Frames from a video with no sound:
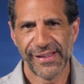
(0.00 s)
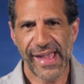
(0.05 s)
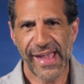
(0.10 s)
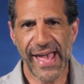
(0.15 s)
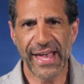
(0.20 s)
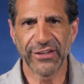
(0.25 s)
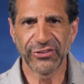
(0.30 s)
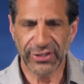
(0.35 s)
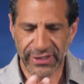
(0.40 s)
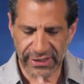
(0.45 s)

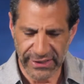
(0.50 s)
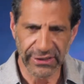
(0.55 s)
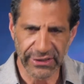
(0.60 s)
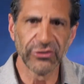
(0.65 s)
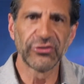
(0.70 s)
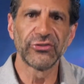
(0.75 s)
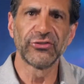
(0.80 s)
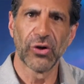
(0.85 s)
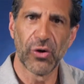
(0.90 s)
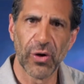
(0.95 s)
As He
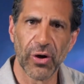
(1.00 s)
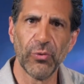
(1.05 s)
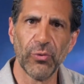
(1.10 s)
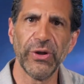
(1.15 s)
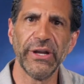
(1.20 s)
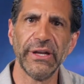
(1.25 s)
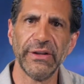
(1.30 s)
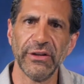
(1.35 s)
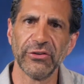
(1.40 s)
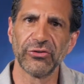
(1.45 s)
is, so are
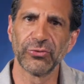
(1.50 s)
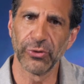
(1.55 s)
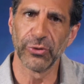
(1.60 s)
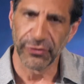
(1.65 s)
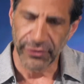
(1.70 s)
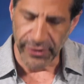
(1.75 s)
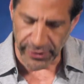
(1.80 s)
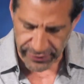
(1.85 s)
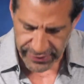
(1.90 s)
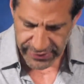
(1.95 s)
we in this
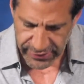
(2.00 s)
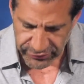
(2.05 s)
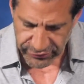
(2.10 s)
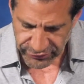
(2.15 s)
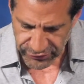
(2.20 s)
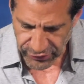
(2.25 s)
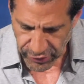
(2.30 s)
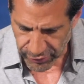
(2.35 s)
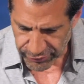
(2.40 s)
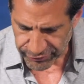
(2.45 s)
world. There
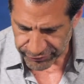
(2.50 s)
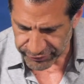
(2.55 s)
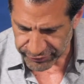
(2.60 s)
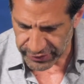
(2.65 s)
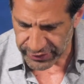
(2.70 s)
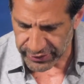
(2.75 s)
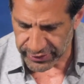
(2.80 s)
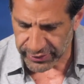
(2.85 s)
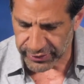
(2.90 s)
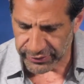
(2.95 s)
is no
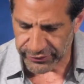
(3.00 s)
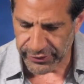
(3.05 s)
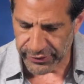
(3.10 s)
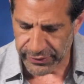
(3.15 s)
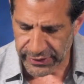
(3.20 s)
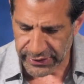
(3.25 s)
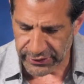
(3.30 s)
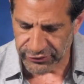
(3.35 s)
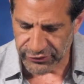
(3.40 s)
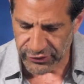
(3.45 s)
fear.
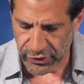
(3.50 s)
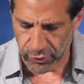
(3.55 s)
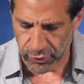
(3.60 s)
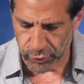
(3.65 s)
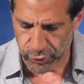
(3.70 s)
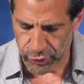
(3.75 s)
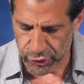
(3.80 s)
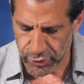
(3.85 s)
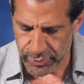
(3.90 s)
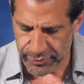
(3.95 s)
There is no
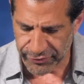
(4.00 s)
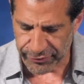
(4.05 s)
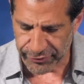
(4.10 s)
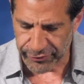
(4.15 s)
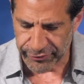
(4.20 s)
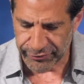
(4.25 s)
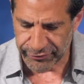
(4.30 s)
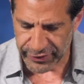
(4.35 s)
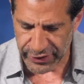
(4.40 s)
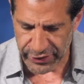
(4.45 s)
room for
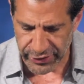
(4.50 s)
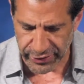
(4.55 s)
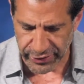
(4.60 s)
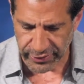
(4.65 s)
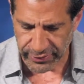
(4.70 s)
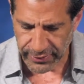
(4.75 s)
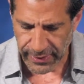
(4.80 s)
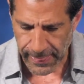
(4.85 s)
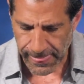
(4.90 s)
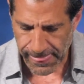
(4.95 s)

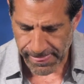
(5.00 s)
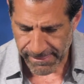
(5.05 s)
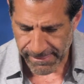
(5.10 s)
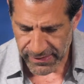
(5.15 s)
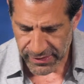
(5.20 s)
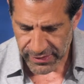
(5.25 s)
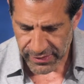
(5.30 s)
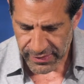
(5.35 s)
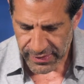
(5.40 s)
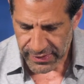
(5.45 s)
fear.
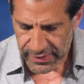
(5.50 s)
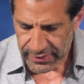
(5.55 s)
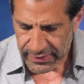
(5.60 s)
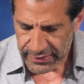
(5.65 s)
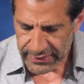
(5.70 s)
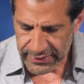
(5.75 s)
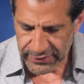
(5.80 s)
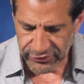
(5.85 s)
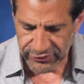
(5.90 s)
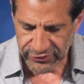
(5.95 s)

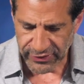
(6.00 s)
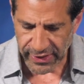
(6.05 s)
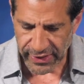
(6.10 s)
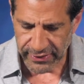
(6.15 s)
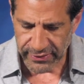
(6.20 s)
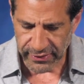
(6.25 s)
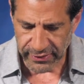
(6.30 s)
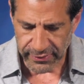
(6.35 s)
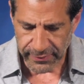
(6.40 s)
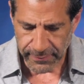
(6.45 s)
He
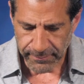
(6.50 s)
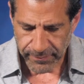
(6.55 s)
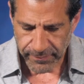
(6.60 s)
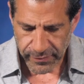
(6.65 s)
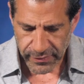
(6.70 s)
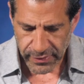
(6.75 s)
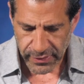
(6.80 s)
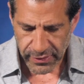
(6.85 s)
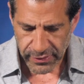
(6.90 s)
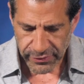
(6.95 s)
said,
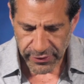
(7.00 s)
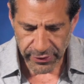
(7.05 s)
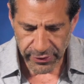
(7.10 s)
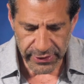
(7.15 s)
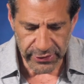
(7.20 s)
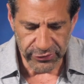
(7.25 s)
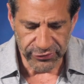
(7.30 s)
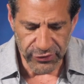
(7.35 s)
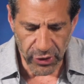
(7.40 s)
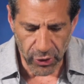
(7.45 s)
there
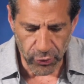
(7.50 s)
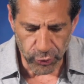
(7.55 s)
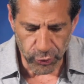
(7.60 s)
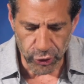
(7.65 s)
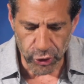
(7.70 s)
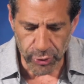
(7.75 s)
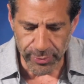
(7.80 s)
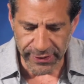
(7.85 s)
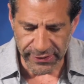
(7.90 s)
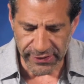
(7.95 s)
is no
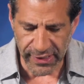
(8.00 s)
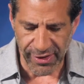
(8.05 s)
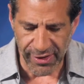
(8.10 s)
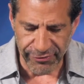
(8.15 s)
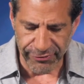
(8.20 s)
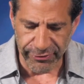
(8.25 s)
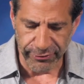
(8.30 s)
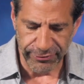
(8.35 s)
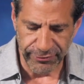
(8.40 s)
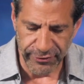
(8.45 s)
room in
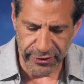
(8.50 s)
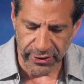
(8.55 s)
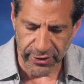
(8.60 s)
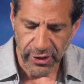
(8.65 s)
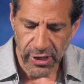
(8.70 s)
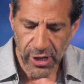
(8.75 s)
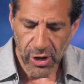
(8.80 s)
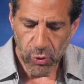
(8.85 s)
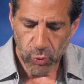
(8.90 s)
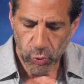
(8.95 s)
love for
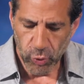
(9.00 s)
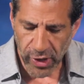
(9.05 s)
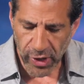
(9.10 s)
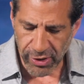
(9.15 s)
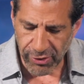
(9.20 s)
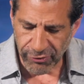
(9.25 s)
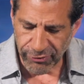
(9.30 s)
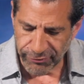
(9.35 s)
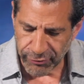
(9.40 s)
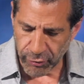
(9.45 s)
fear.
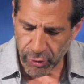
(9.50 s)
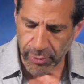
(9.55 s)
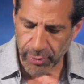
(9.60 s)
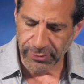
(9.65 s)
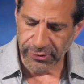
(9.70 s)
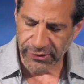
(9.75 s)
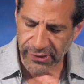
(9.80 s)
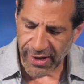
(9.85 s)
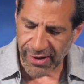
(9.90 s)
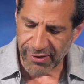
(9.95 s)

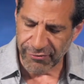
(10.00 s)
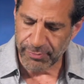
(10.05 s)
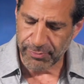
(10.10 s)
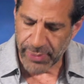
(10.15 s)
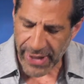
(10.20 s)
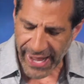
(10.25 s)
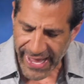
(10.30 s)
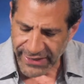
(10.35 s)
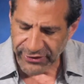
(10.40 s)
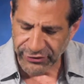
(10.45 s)
Well-formed love
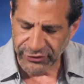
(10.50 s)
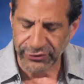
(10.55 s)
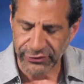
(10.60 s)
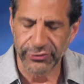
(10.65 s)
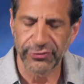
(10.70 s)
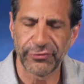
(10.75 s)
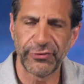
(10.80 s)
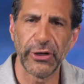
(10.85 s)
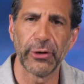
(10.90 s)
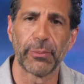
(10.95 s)

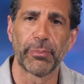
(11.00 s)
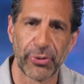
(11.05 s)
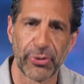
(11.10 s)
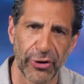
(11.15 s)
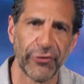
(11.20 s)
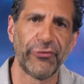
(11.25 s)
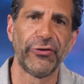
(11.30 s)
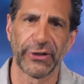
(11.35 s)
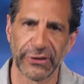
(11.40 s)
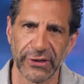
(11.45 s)
banishes fear.
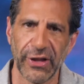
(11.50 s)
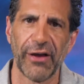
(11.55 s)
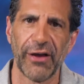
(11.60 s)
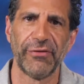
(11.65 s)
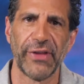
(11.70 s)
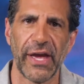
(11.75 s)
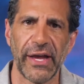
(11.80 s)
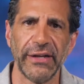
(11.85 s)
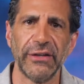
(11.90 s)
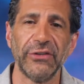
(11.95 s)
Perfect
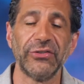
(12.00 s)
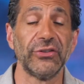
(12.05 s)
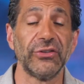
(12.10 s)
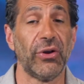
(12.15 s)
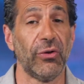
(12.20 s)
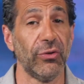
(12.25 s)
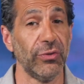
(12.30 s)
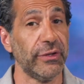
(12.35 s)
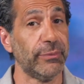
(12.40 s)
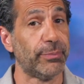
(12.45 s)
love, that is, and
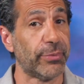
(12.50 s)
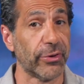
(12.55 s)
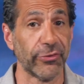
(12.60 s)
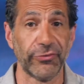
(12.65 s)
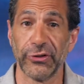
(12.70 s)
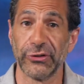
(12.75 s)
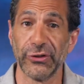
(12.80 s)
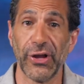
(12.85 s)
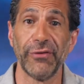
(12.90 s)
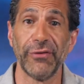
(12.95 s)
only
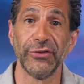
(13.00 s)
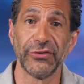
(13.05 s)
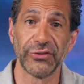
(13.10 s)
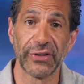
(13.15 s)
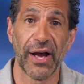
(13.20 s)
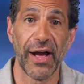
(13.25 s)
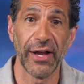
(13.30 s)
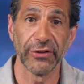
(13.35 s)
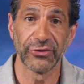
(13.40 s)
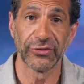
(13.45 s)
perfect love is
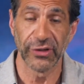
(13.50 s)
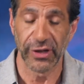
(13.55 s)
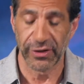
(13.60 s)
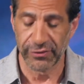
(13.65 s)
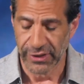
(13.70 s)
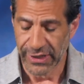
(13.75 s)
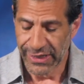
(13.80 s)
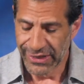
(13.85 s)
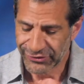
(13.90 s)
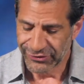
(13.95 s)
God's
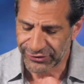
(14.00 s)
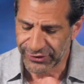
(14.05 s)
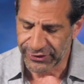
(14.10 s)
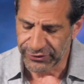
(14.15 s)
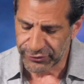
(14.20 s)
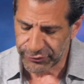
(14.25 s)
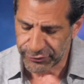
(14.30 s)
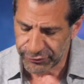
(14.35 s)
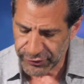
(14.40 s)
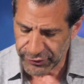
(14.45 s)
love.
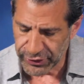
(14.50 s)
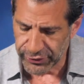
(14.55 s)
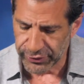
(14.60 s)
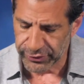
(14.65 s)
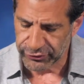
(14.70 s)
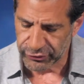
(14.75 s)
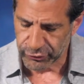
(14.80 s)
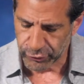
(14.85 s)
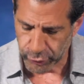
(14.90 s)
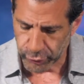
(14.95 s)
Since fear
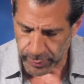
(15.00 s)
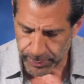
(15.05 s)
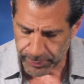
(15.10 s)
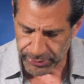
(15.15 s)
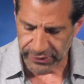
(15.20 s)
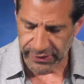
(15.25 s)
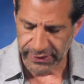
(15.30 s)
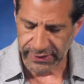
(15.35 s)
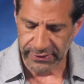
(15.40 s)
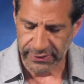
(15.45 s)
is
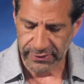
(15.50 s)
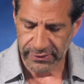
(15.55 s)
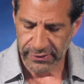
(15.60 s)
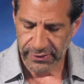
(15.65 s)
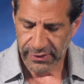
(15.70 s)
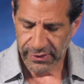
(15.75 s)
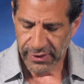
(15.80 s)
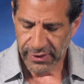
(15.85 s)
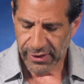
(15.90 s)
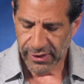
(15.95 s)
crippling,
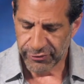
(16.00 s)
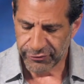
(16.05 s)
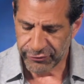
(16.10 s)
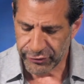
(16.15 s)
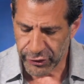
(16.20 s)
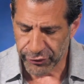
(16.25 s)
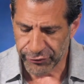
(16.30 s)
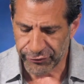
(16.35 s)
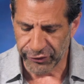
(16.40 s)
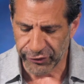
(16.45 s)
a
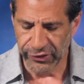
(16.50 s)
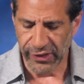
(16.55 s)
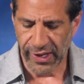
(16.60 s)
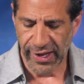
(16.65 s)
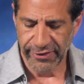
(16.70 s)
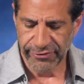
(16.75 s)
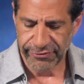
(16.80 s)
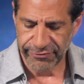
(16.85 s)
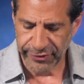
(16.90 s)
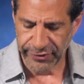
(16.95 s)
fearful
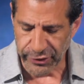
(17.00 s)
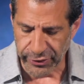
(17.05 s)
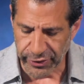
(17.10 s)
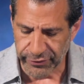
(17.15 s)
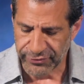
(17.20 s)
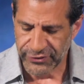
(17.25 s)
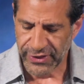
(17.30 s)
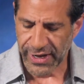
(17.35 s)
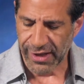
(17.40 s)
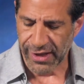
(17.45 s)
life, fear
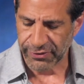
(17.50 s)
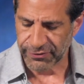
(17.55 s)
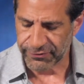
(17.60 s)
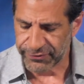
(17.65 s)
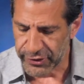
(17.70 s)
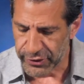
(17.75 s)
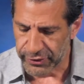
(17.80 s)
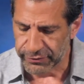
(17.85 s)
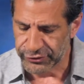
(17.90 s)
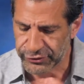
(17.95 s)
of death,
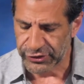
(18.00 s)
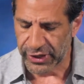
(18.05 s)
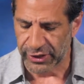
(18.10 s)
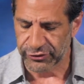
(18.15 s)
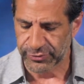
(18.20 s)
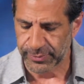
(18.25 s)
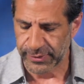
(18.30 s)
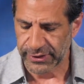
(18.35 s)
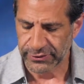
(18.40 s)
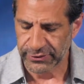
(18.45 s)
fear of
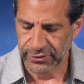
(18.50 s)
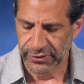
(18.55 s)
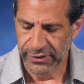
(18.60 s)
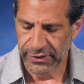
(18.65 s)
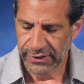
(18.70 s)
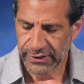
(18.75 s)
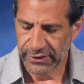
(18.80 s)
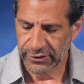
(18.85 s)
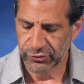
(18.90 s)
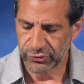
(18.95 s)
judgment,
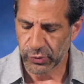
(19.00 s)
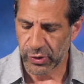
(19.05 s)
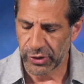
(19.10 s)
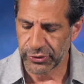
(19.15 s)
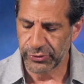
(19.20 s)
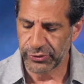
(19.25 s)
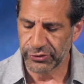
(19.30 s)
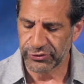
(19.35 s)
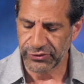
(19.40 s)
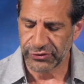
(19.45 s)
is one
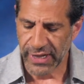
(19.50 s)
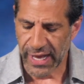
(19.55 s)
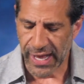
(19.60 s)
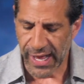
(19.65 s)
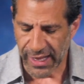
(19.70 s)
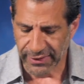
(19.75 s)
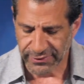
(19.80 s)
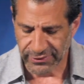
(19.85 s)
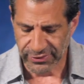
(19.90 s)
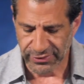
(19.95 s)
who has
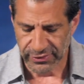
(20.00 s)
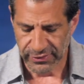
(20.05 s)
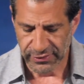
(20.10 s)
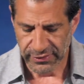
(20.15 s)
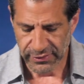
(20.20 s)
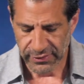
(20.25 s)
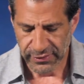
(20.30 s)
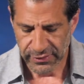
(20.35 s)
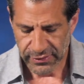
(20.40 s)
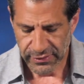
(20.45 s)
not
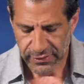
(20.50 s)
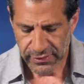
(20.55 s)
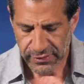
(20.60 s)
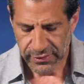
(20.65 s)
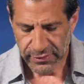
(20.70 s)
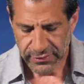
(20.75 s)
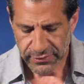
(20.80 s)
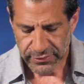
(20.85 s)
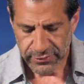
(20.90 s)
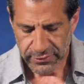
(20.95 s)

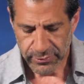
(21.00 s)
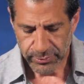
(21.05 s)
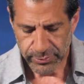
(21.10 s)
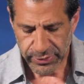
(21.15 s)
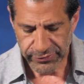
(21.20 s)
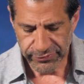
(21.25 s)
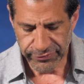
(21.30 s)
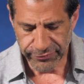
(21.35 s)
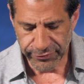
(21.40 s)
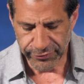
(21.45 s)

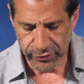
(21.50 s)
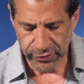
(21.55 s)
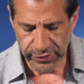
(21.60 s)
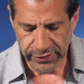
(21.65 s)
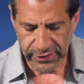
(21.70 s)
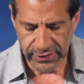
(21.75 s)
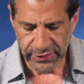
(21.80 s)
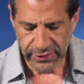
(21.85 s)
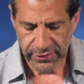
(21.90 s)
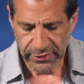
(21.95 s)
been
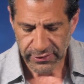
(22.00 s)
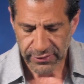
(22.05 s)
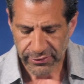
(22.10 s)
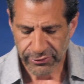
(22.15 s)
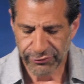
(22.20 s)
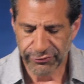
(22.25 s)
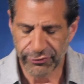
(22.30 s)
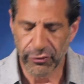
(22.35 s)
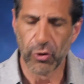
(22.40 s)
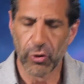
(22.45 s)
fully
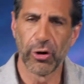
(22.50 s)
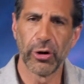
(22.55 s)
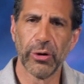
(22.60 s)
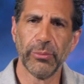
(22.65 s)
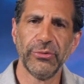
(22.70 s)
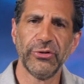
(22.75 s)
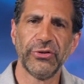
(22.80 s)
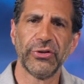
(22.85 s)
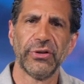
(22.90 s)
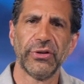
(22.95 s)

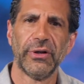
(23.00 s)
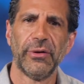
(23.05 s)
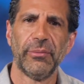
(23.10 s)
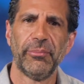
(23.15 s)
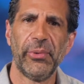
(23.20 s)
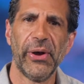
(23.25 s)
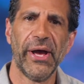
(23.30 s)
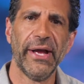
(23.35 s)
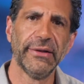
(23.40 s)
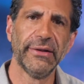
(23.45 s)
formed
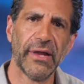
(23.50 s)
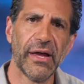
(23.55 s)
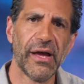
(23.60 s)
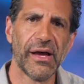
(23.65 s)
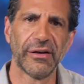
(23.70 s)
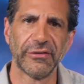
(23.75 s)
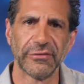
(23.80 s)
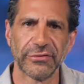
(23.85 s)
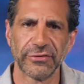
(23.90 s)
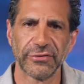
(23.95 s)
by
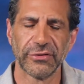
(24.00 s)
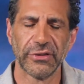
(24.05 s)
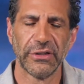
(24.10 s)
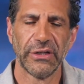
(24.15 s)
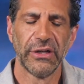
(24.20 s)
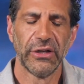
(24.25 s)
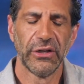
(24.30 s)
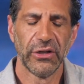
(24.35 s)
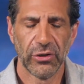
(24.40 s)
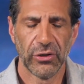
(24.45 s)
love.
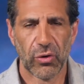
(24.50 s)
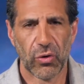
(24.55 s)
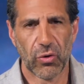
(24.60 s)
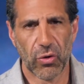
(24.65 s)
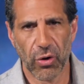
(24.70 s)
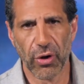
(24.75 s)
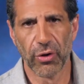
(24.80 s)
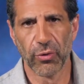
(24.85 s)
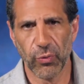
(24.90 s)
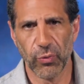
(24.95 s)

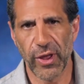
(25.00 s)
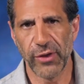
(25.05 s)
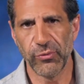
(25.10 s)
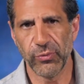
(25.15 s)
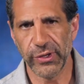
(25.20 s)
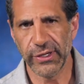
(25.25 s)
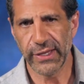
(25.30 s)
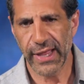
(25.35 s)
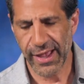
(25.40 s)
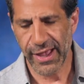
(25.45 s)
Or when
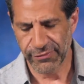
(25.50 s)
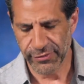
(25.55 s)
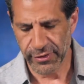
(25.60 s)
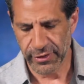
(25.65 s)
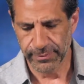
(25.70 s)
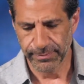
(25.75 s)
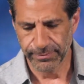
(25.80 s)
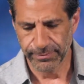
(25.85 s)
we have